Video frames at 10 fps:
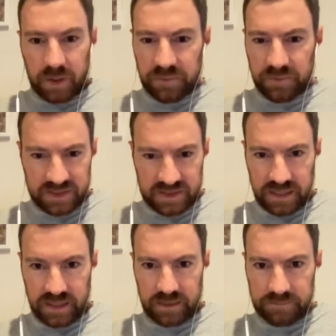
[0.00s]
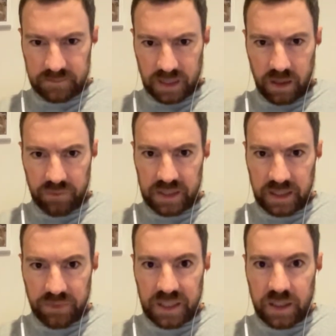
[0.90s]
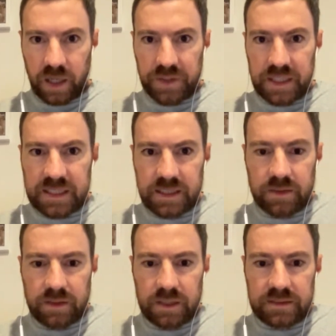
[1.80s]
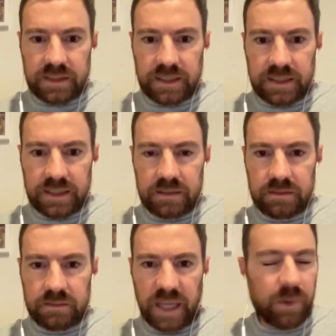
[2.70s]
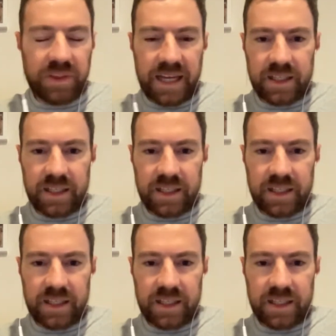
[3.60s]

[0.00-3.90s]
convinced either. I think it's a and without